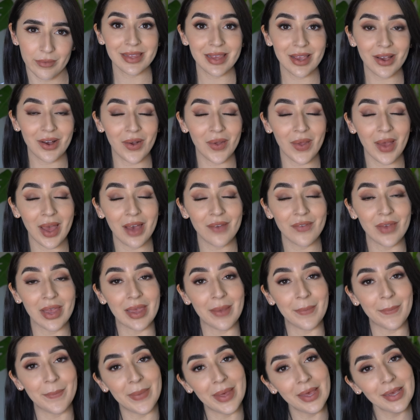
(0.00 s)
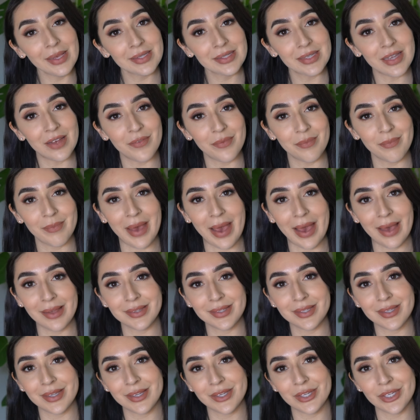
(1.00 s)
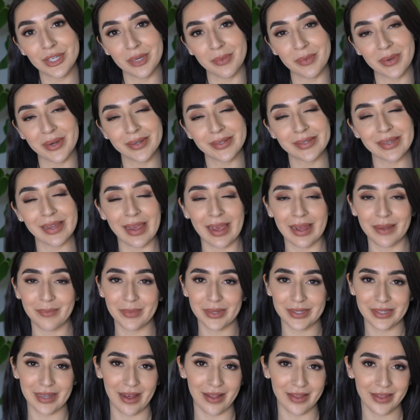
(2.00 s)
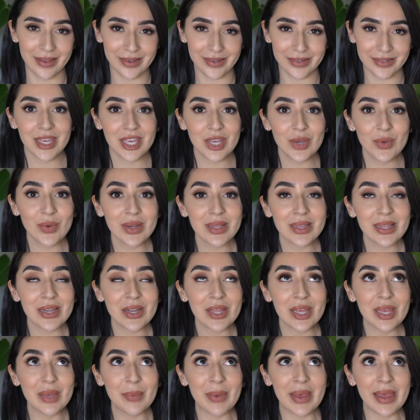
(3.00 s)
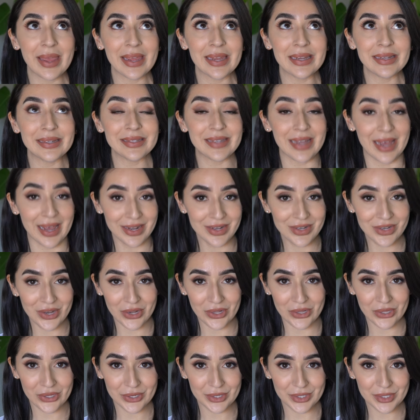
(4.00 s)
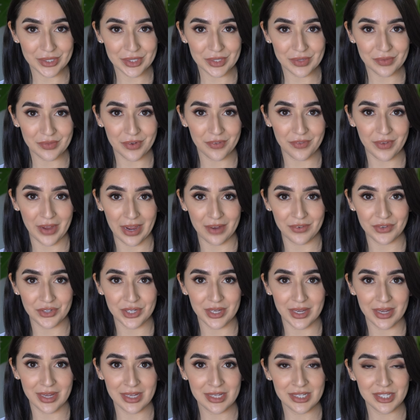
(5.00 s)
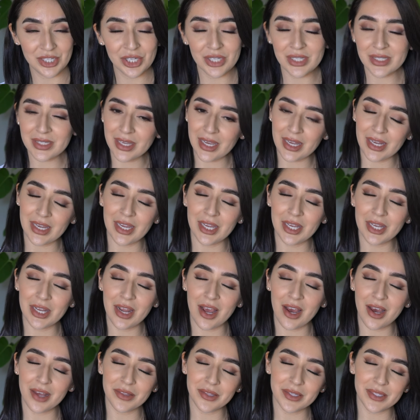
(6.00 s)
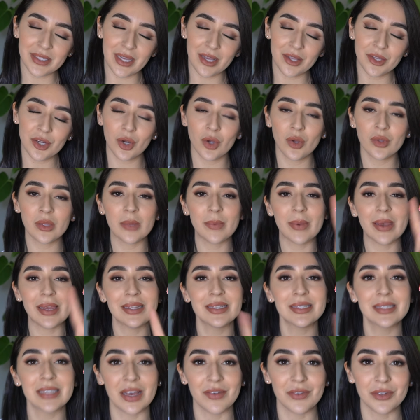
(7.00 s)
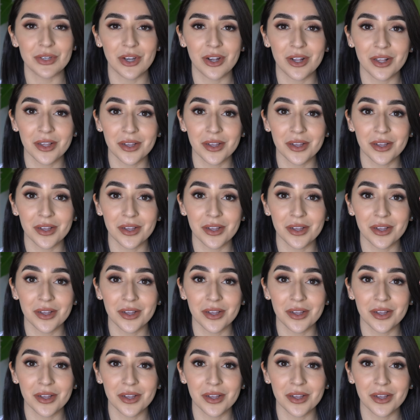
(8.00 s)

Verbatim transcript: They all have a mix of mattes, shimmers, and metallics. You are literally paying $10 for five shades. Just kidding. On the sale, you're only paying $7.